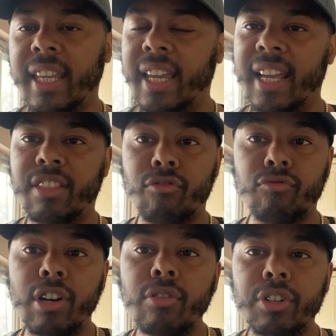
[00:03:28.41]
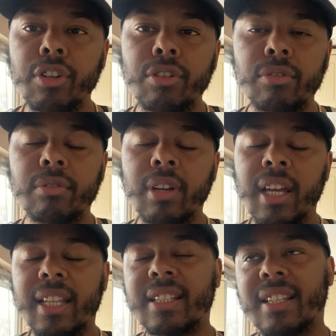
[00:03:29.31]
yeah the real you
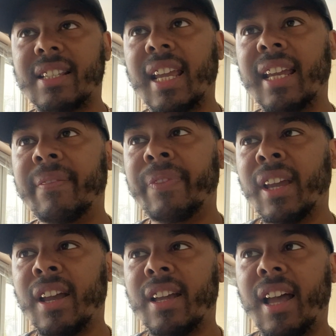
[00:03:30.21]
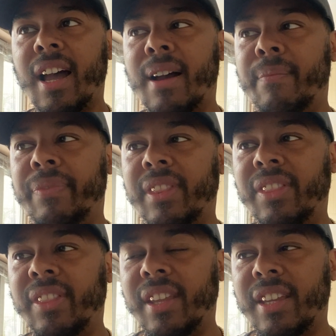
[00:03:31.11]
there's a saying um